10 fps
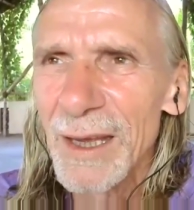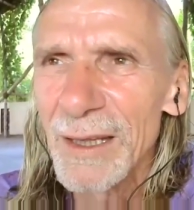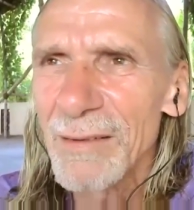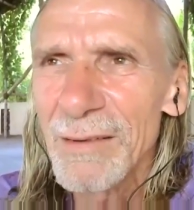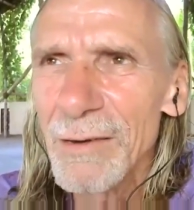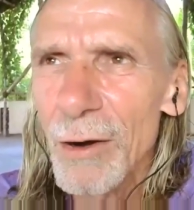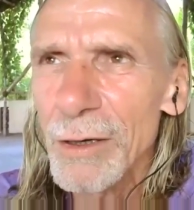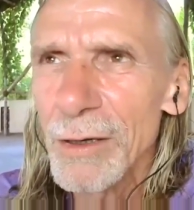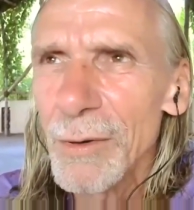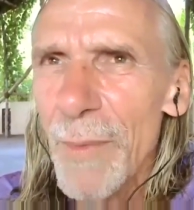It's not
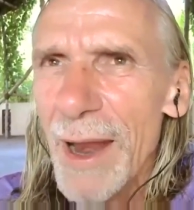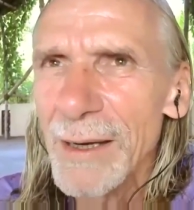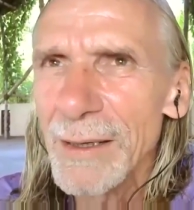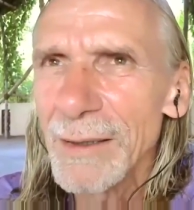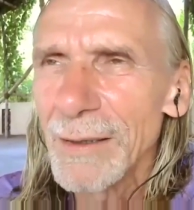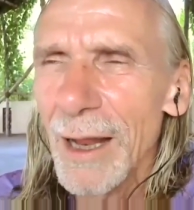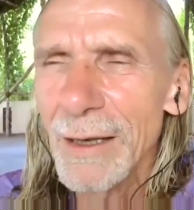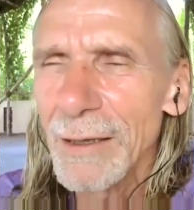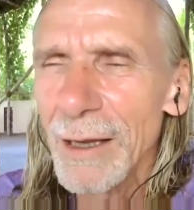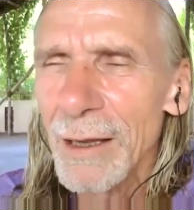meant
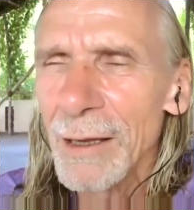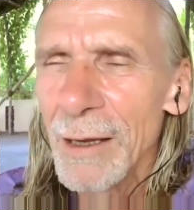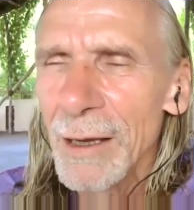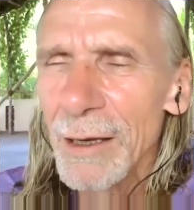that